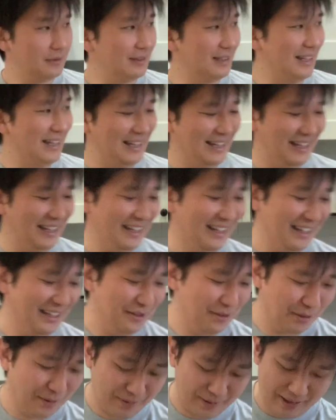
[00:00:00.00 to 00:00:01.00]
Yeah,
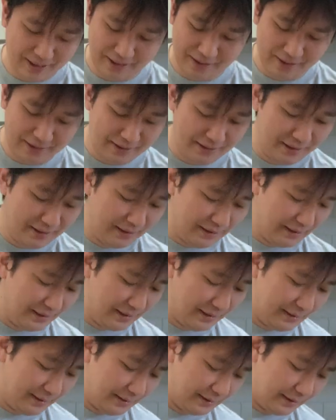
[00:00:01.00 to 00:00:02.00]
you were right.
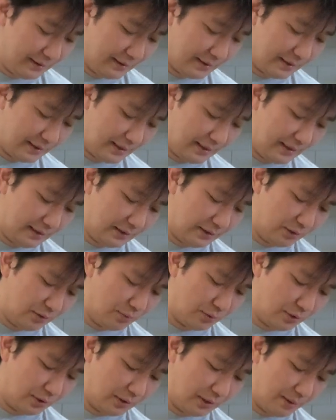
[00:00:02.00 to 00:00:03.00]
Okay, a
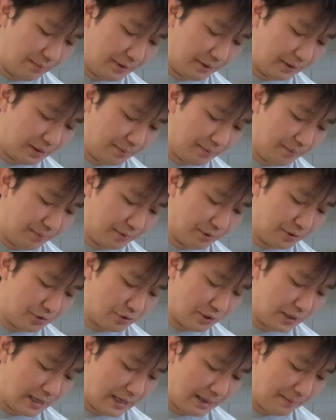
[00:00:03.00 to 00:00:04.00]
little more lemon, a little more
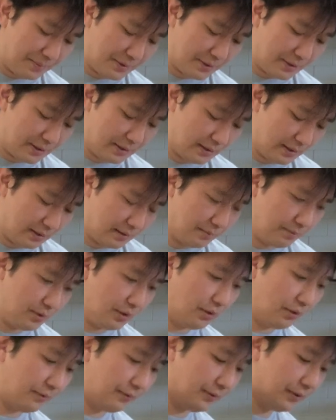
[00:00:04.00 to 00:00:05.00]
drops.
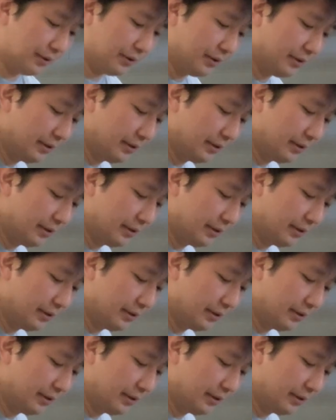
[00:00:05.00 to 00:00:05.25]
Beautiful.